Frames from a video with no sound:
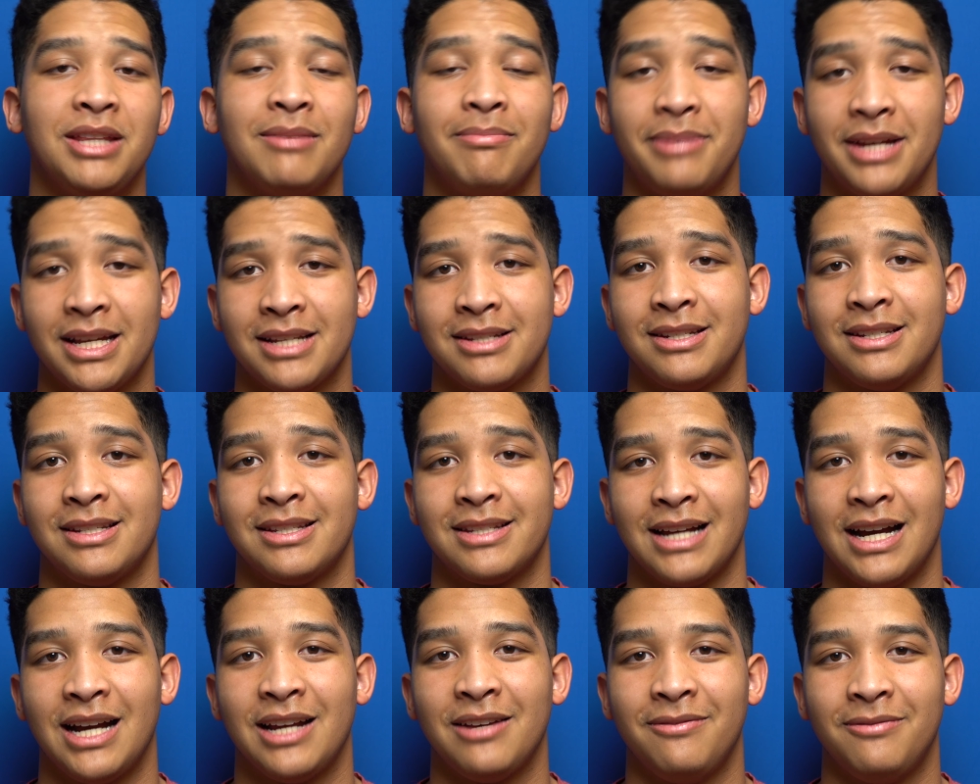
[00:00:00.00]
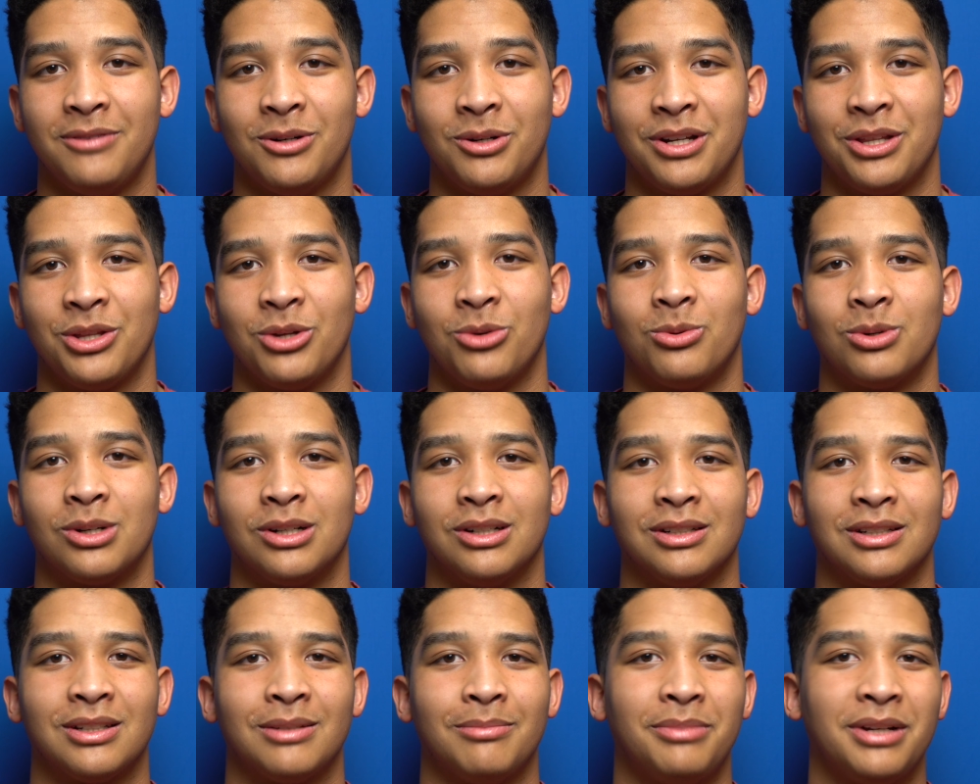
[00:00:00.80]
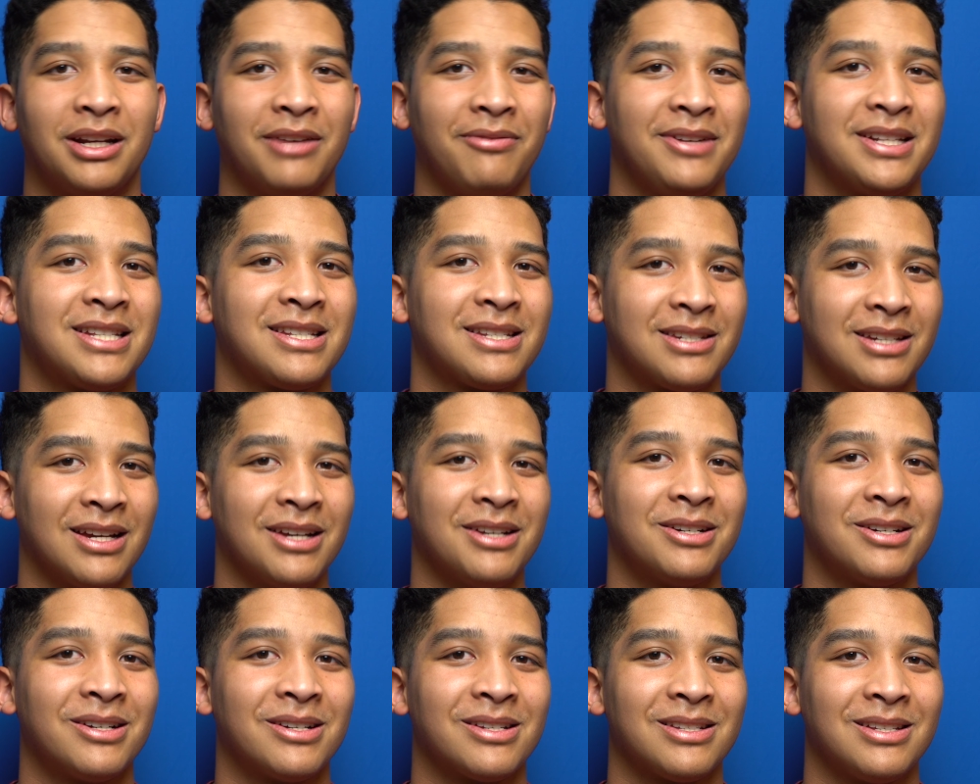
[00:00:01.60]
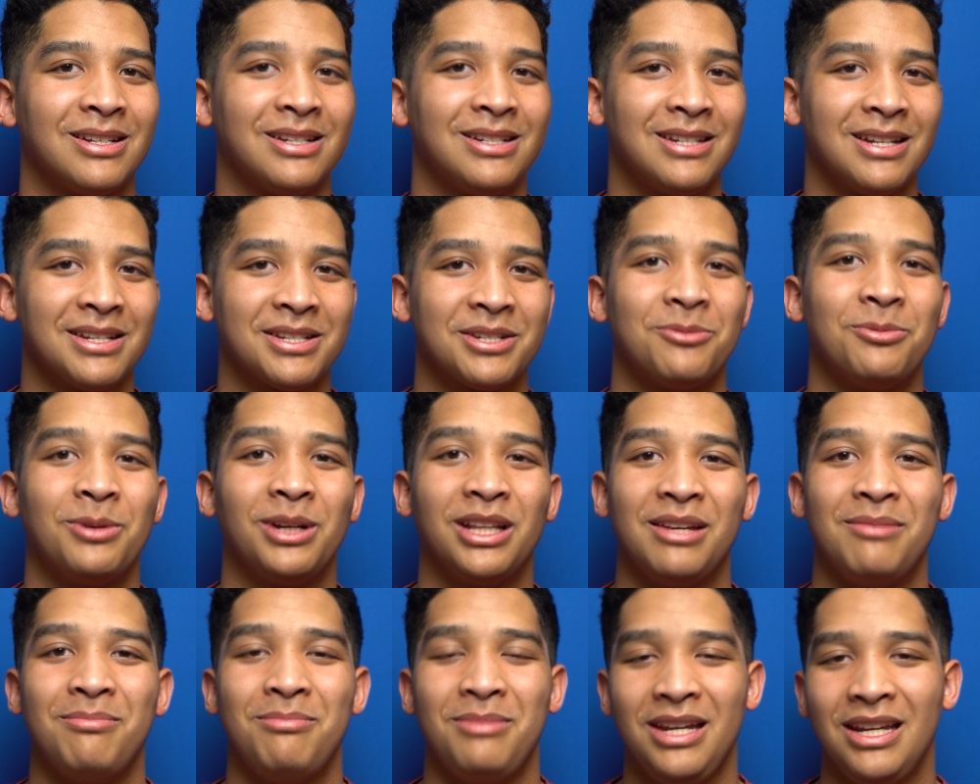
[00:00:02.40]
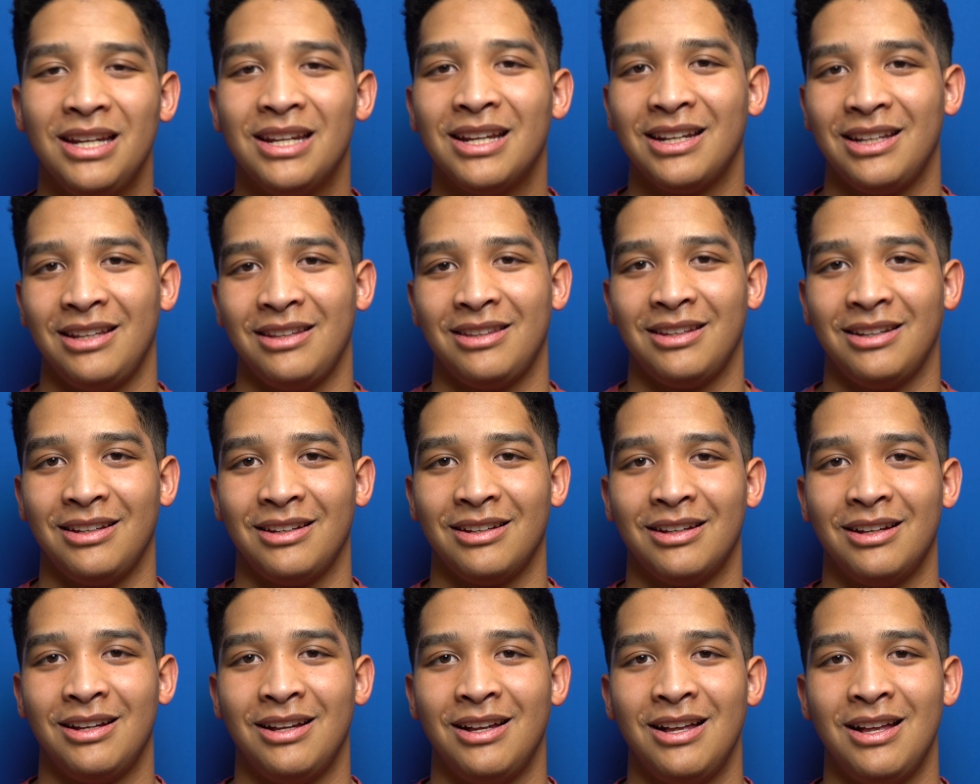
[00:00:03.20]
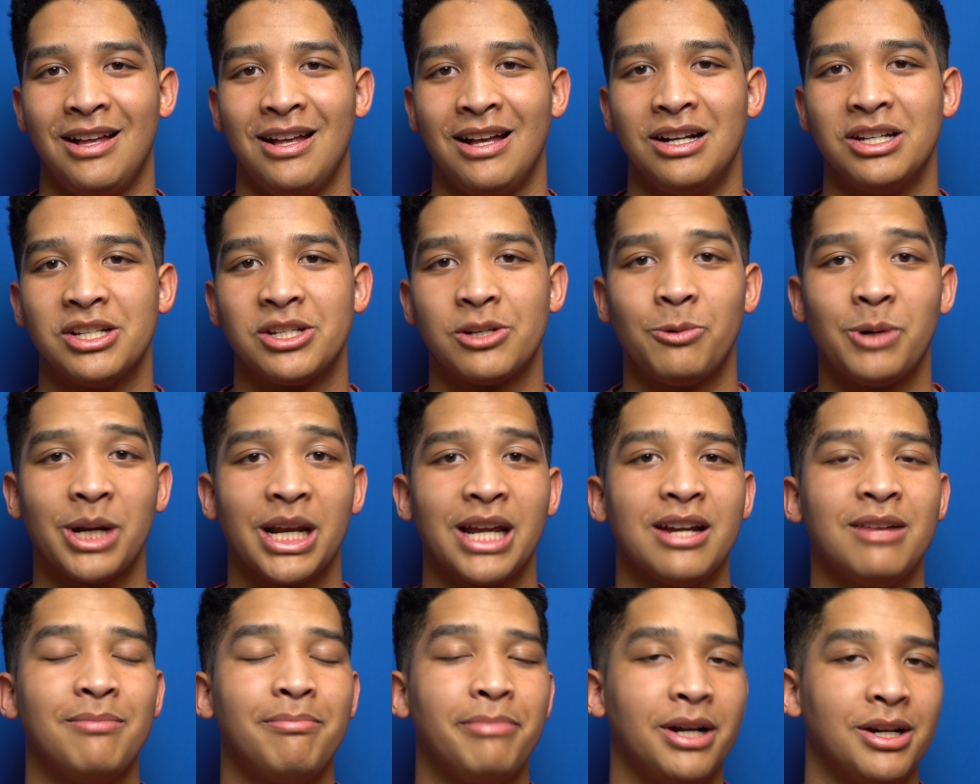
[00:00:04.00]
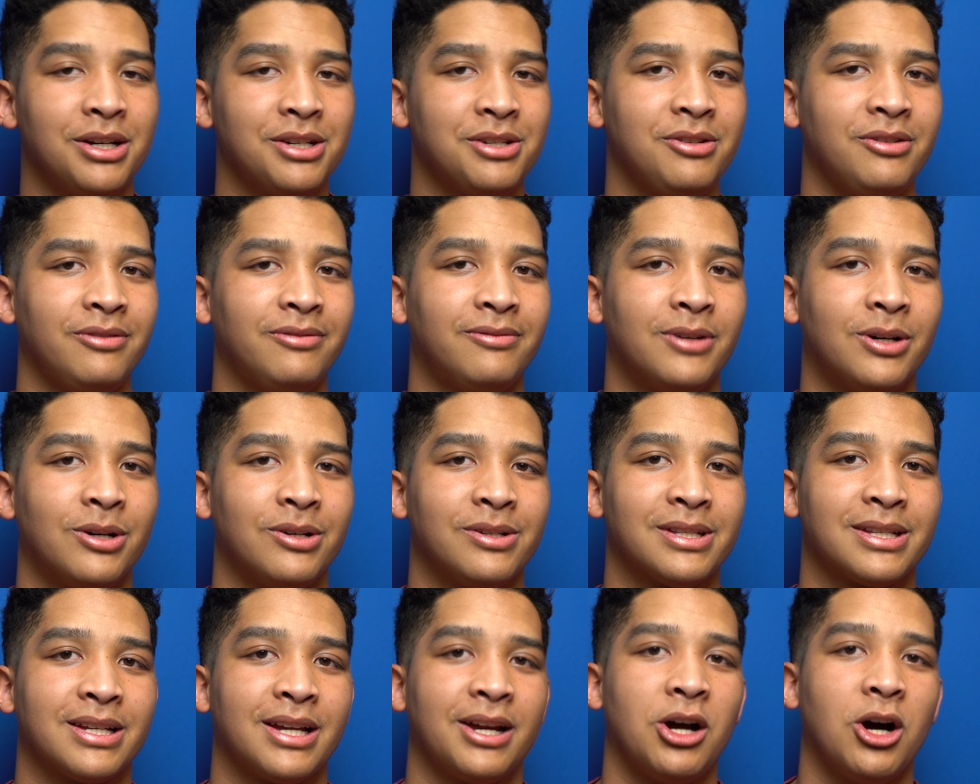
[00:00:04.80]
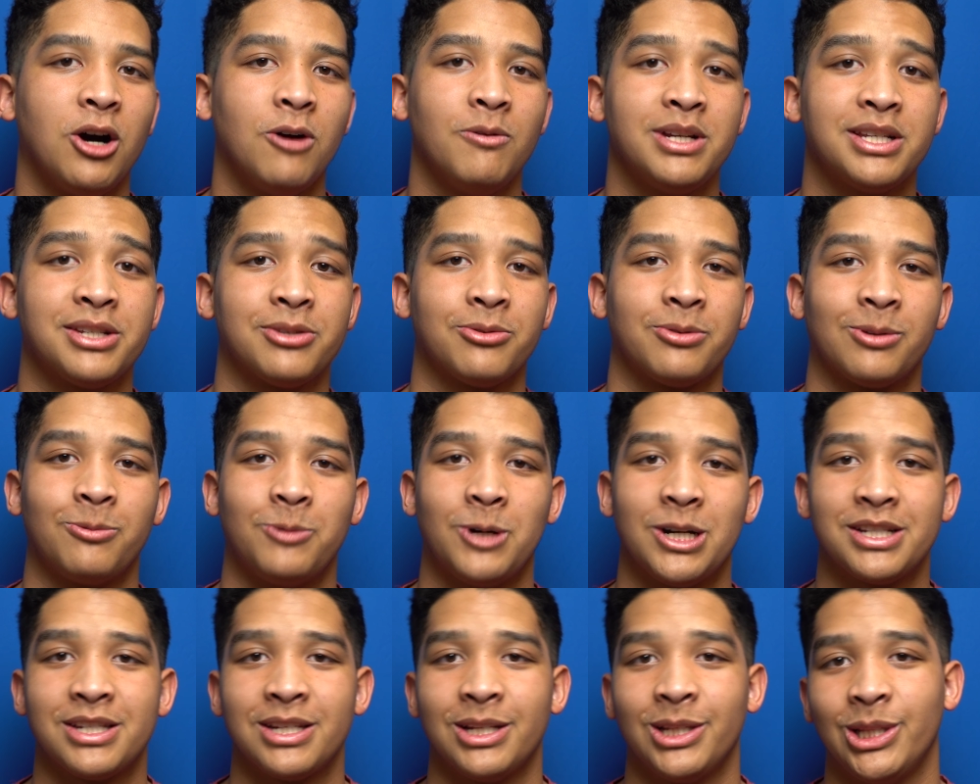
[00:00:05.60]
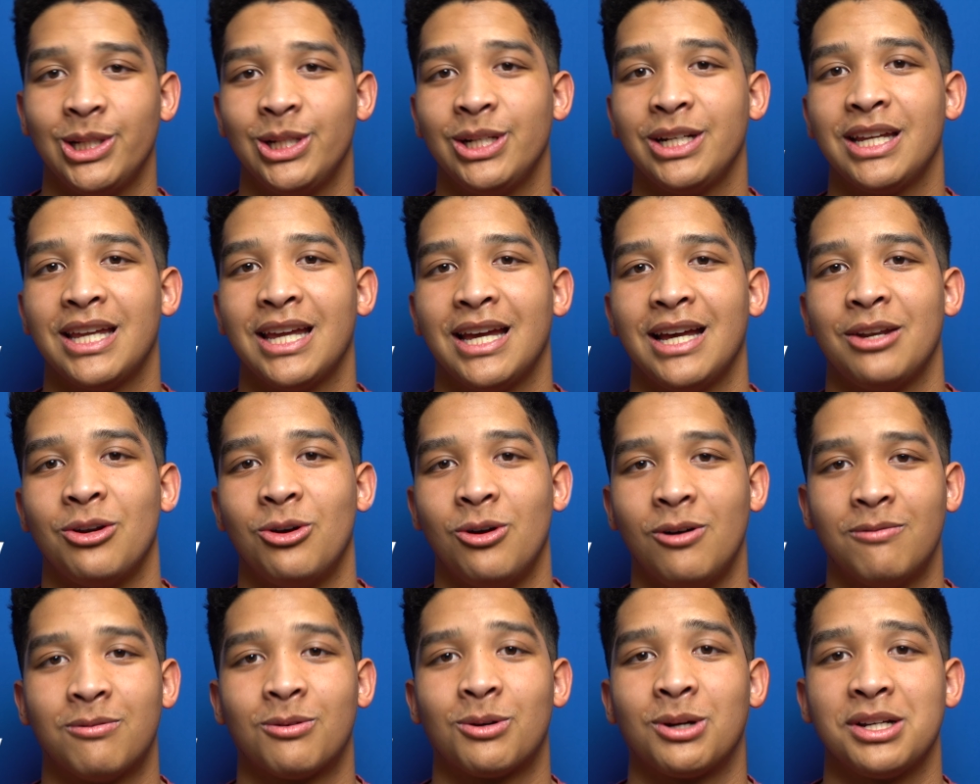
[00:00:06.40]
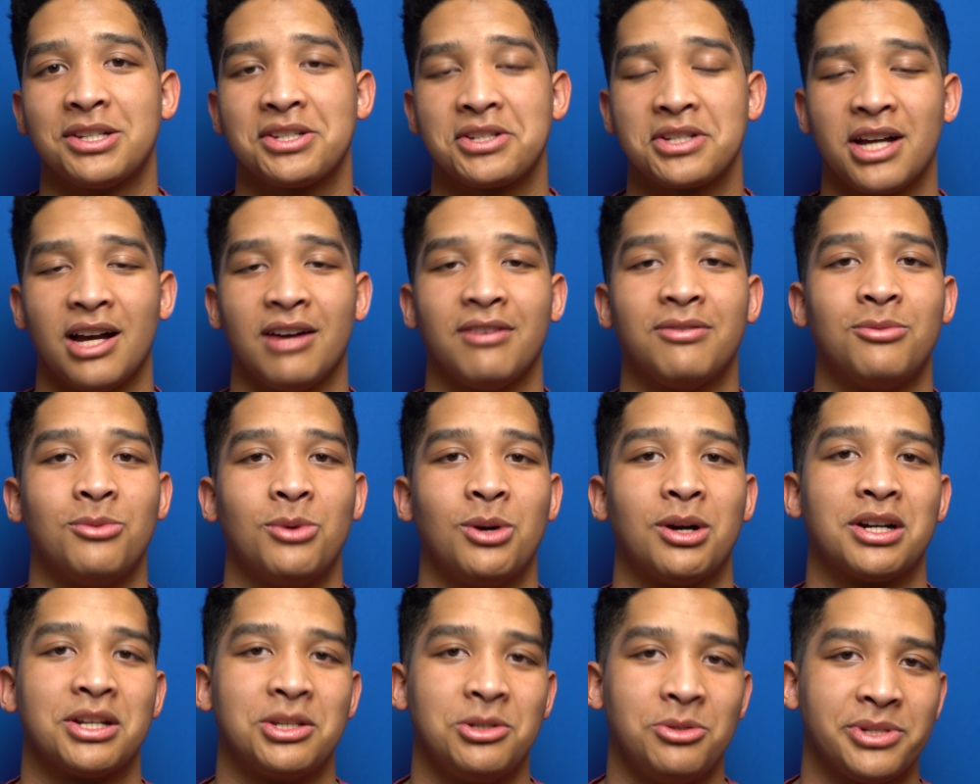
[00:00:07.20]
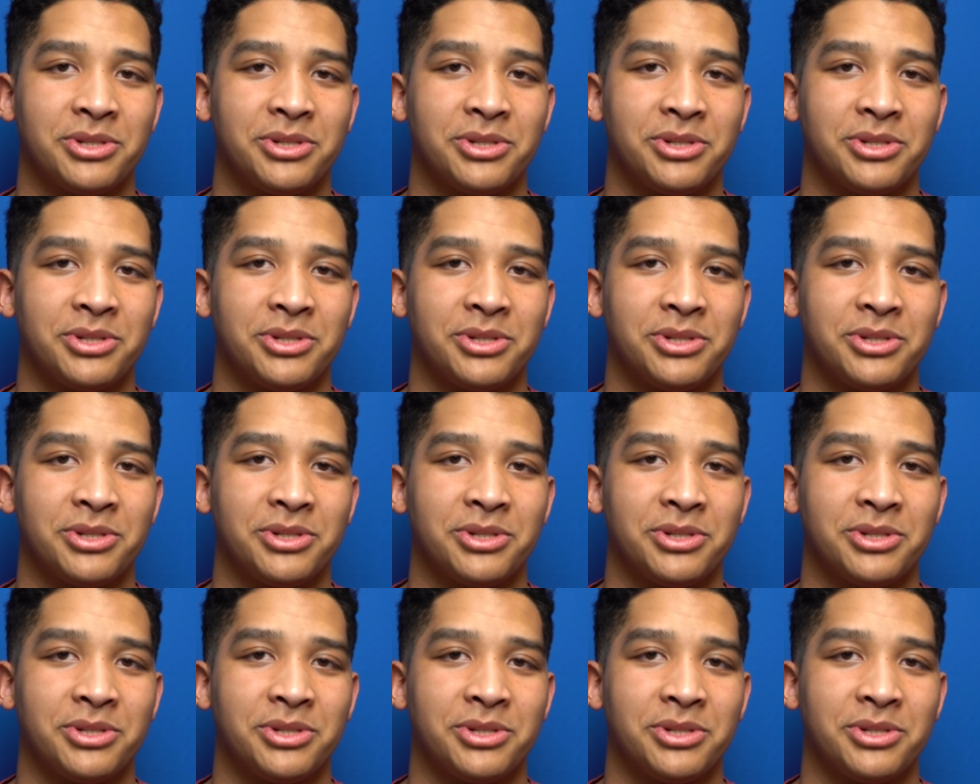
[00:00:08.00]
the best designed phone in the world, but if it stutters, it doesn't really mean anything. So when I compare two phones, I always want to look at overall software and